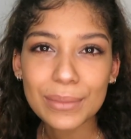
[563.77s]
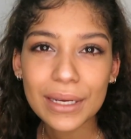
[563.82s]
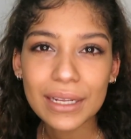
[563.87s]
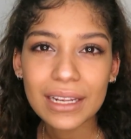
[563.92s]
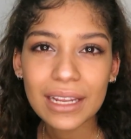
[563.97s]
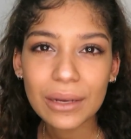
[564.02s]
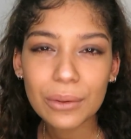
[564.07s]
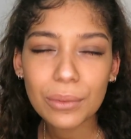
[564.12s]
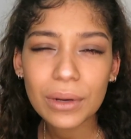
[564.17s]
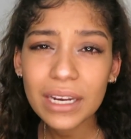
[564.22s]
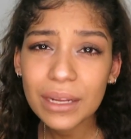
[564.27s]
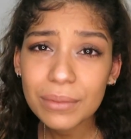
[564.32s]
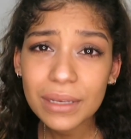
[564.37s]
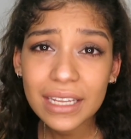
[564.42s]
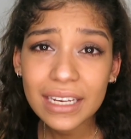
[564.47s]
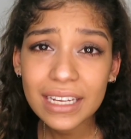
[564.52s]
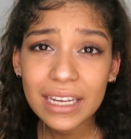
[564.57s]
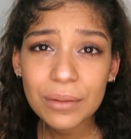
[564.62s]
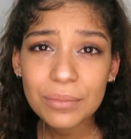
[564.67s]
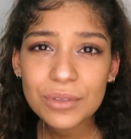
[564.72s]
about like what I'm
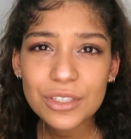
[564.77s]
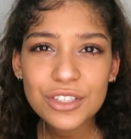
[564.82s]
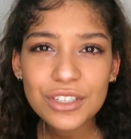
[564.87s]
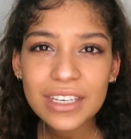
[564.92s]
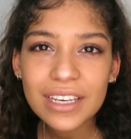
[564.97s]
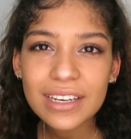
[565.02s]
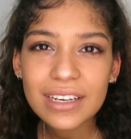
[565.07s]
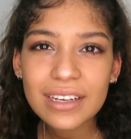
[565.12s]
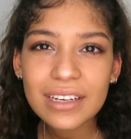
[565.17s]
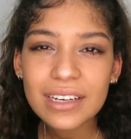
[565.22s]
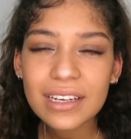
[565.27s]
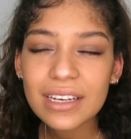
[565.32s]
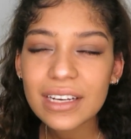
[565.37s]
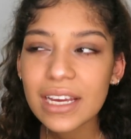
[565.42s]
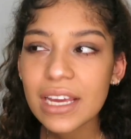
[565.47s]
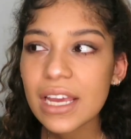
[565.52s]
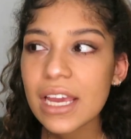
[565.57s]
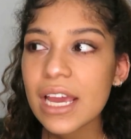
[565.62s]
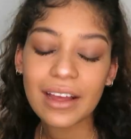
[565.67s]
getting up to here.